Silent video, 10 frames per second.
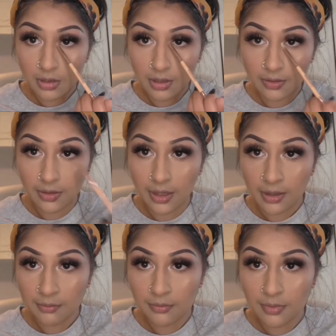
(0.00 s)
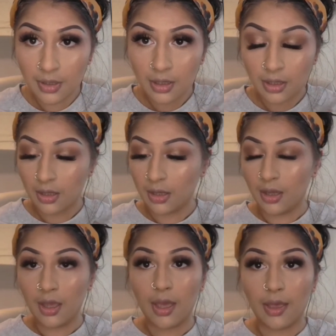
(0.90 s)
and there,
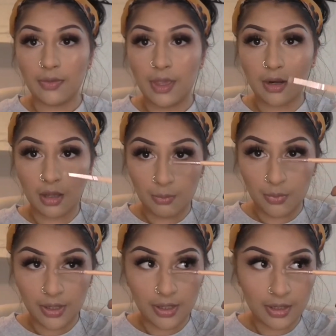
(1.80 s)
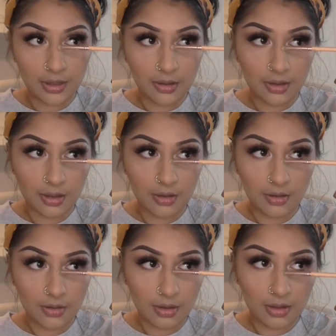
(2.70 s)
and then I bring it
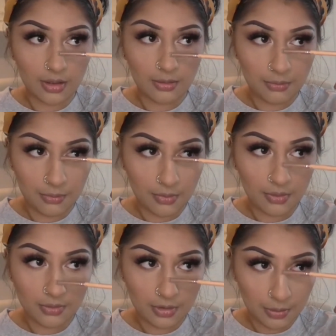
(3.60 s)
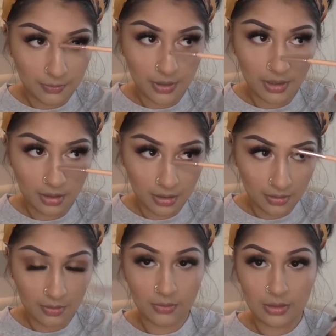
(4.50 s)
on top of my
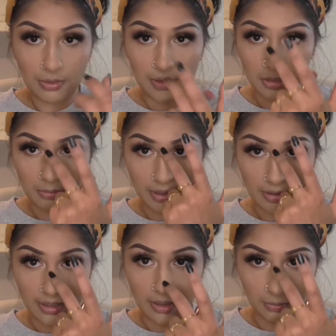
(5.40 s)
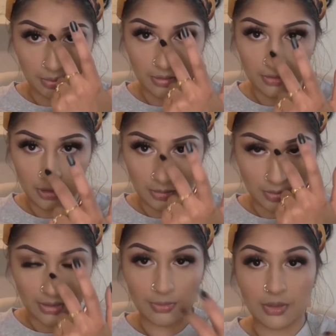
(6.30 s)
nose, but then you blend it out because you don't
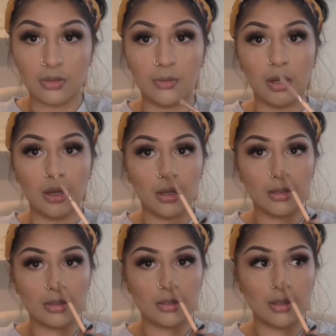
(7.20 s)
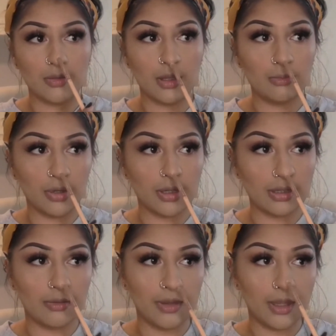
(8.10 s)
want it to be too harsh, and then bring it
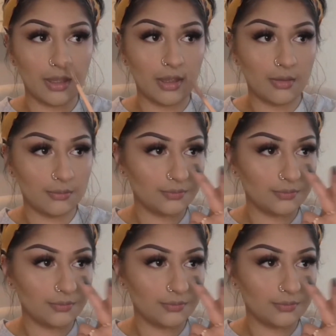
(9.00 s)
down there,